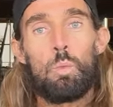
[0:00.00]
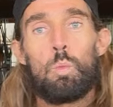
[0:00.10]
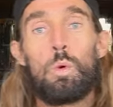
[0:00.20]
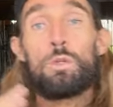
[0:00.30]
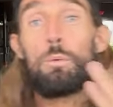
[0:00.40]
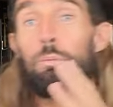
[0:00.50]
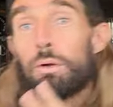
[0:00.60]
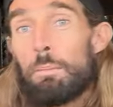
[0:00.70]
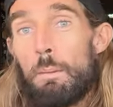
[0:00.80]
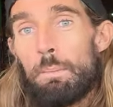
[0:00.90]
What you're
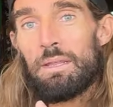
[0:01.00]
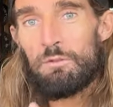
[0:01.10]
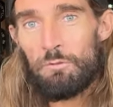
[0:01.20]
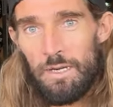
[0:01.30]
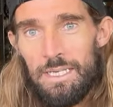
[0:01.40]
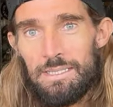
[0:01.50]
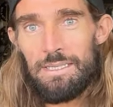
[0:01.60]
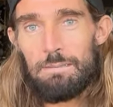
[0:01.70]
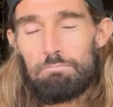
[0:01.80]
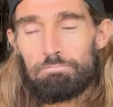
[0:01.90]
probably
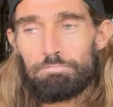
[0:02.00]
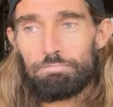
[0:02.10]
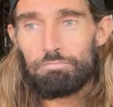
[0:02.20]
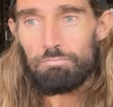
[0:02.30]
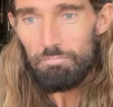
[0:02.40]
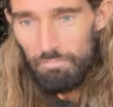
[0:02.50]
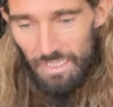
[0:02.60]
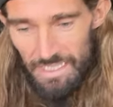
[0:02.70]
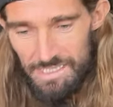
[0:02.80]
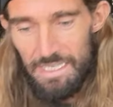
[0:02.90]
finding
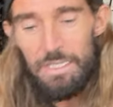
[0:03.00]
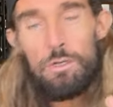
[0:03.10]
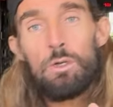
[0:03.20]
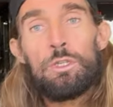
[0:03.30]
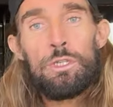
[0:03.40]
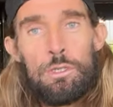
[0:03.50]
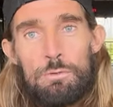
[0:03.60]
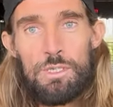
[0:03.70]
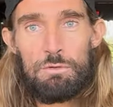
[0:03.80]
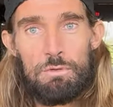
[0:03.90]
is that you're new
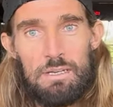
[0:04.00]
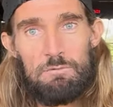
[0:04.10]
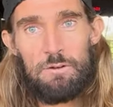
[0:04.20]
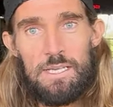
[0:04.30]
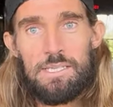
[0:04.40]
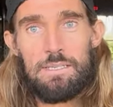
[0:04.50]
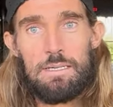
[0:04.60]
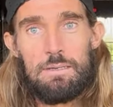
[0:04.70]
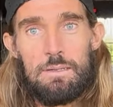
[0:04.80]
to running faster.